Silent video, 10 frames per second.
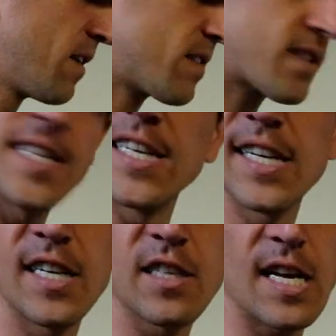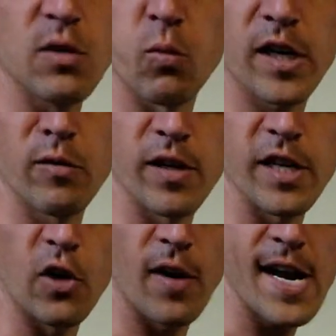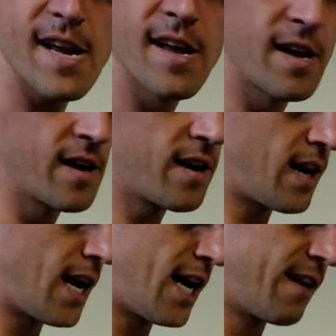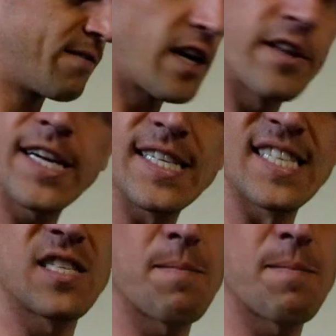Sinden is working really great. The other thing is it's a